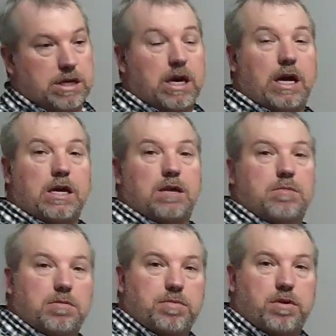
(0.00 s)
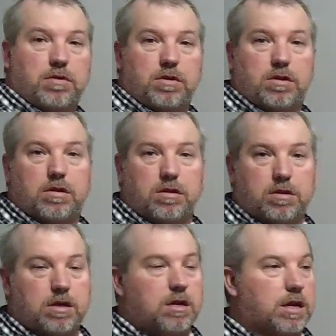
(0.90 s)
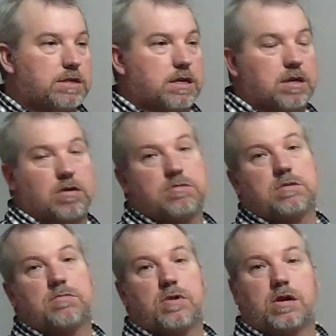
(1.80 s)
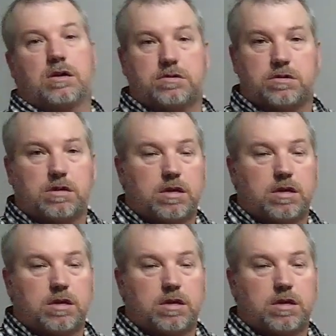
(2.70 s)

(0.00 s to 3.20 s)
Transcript: can't get them uploaded unless I go somewhere else.